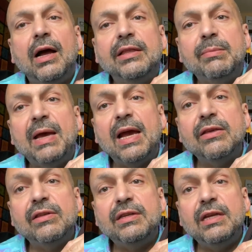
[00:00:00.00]
On the
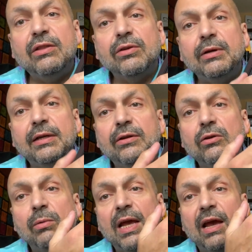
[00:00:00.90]
back of the
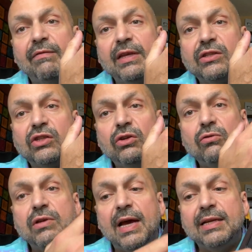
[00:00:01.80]
D32, we have these
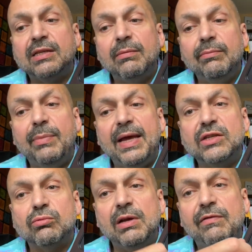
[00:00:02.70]
two nice
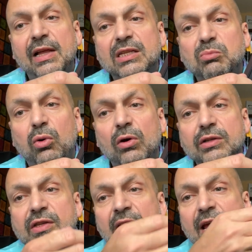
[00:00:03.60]
bass reflex
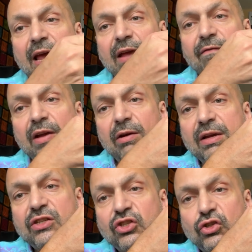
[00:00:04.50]
ports, a
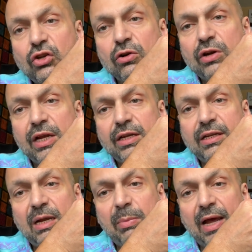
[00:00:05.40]
very sturdy and
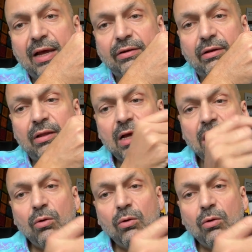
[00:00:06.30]
deep handle.